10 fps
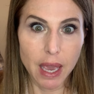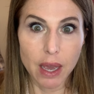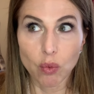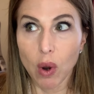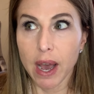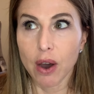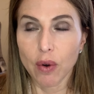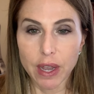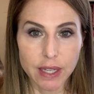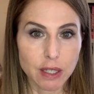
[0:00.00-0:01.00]
and
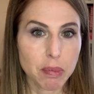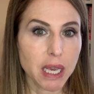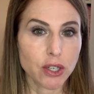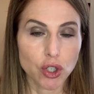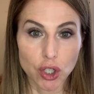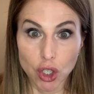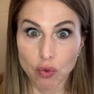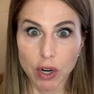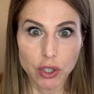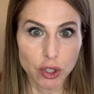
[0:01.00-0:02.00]
wow, it's because you're
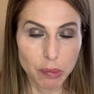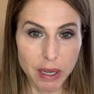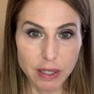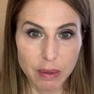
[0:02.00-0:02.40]
disgruntled about